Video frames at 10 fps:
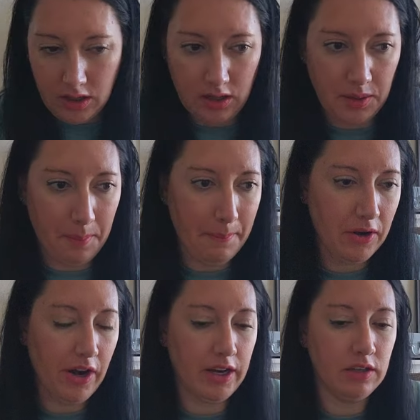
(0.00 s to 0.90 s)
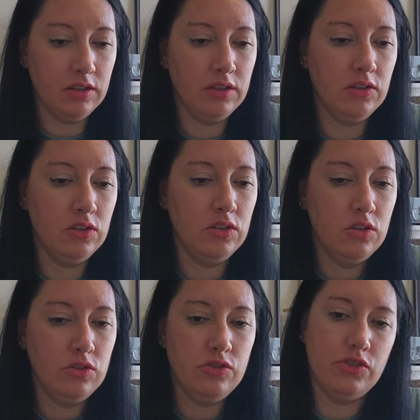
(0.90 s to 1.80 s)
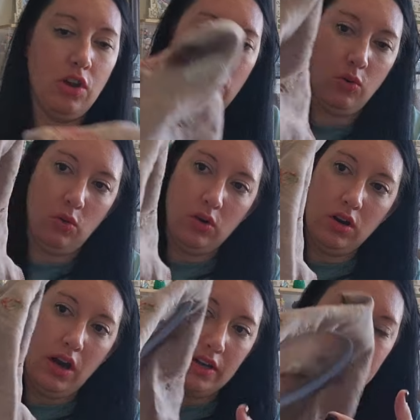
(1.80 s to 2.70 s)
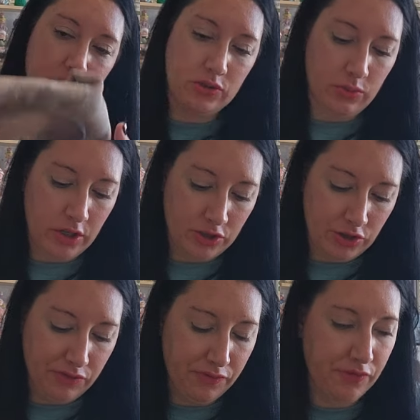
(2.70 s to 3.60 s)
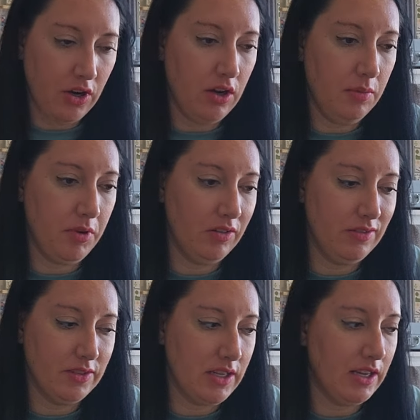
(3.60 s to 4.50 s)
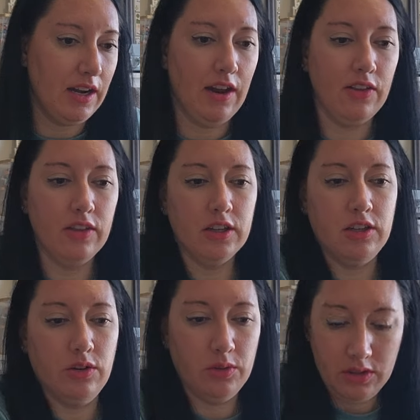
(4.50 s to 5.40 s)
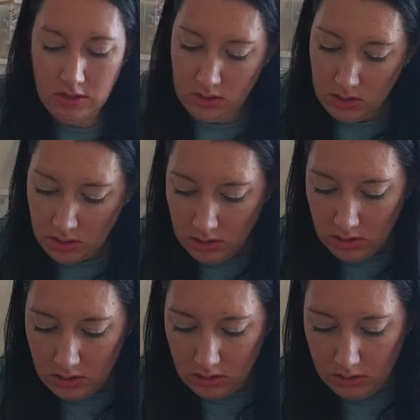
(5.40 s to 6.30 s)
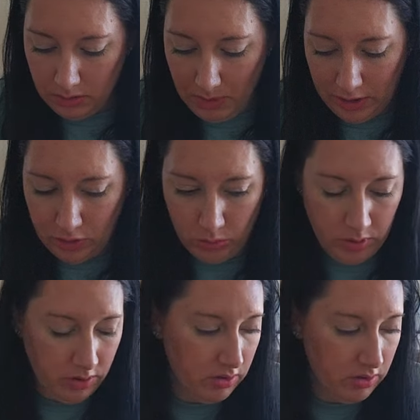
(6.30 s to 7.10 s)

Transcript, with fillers: Um, all right, so I switched from, I'll even take it out of the cube, or my hoop.